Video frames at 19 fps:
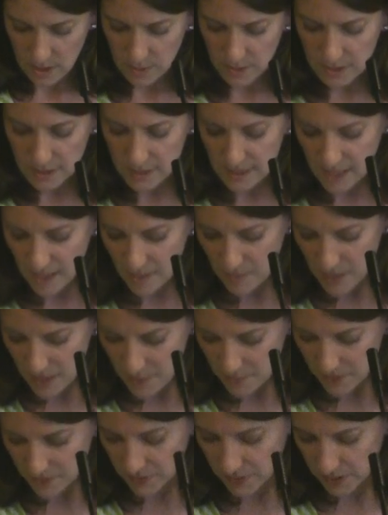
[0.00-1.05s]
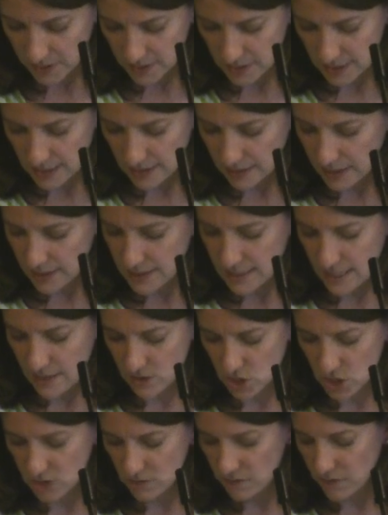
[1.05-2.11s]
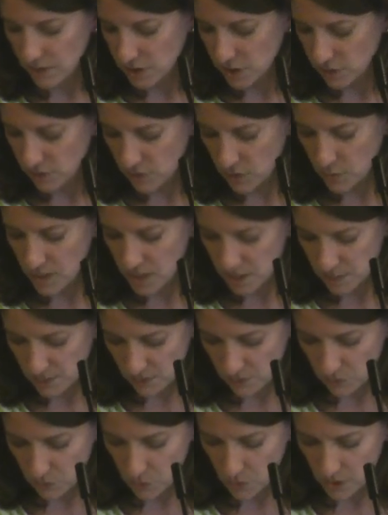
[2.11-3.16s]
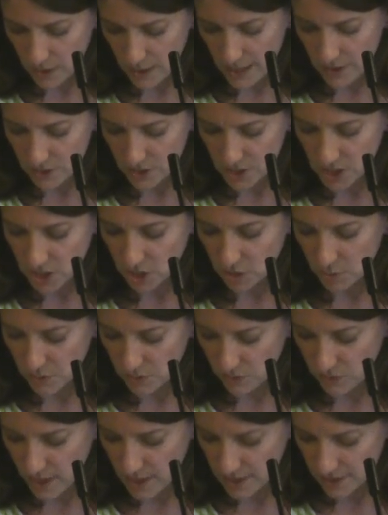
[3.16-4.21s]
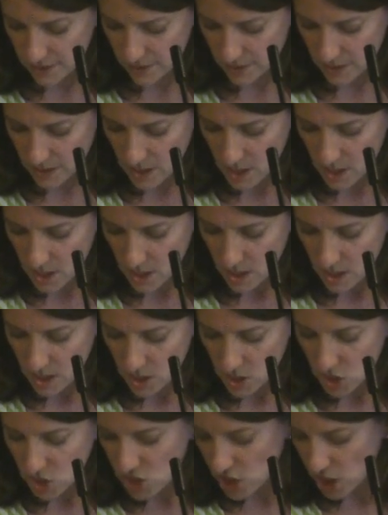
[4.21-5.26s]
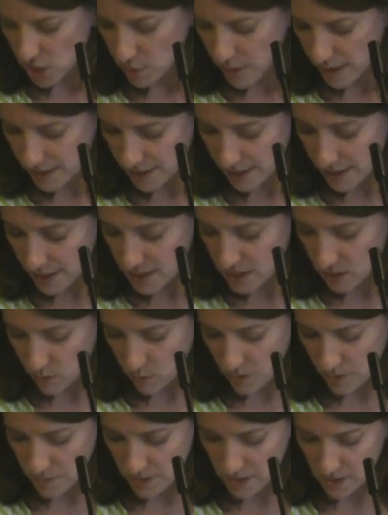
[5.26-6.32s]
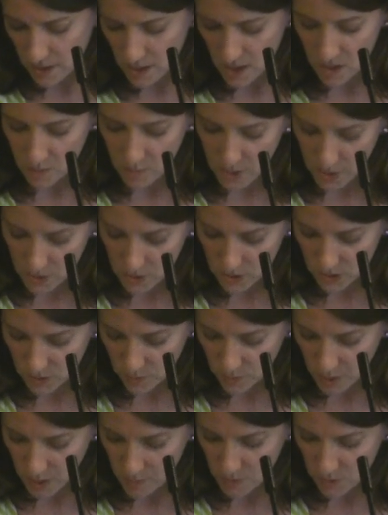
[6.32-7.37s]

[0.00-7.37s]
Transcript: It was the same ambivalence and letdown she would felt a few weeks before out to dinner with friends. She genuinely liked the women, other mothers from